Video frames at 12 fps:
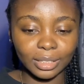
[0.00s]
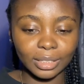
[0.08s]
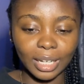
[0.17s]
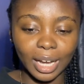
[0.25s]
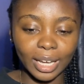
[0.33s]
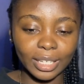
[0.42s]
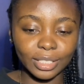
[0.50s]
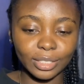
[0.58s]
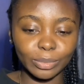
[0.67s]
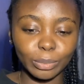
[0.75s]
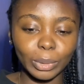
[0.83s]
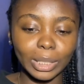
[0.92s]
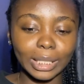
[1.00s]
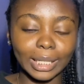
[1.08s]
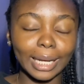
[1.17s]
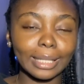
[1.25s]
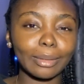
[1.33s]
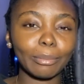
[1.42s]
guys being
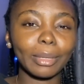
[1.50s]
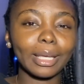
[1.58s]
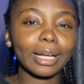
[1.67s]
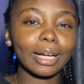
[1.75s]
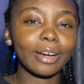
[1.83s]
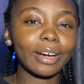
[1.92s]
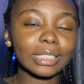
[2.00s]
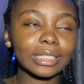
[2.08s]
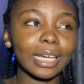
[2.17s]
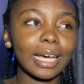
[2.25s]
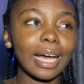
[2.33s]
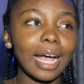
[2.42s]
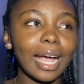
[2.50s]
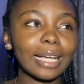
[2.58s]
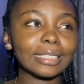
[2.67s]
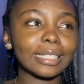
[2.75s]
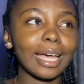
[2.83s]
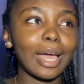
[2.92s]
like the main character
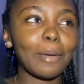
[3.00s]
and